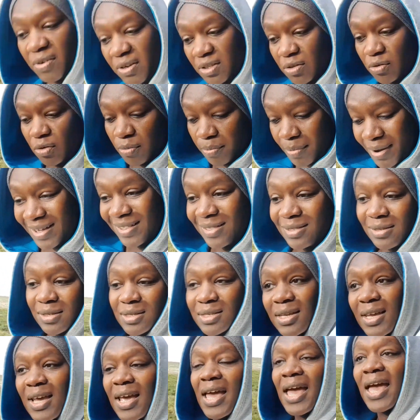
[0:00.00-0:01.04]
3 months.
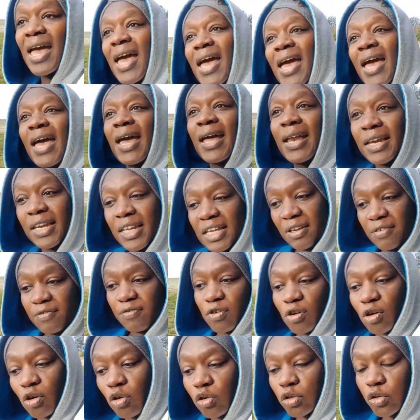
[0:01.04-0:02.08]
And if
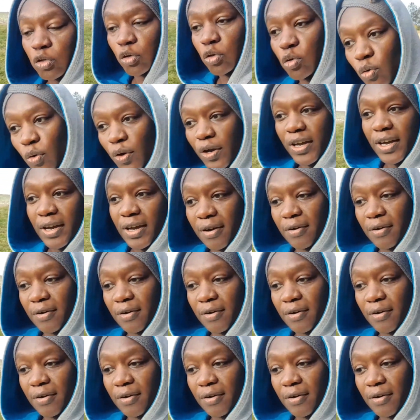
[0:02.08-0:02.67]
you're also going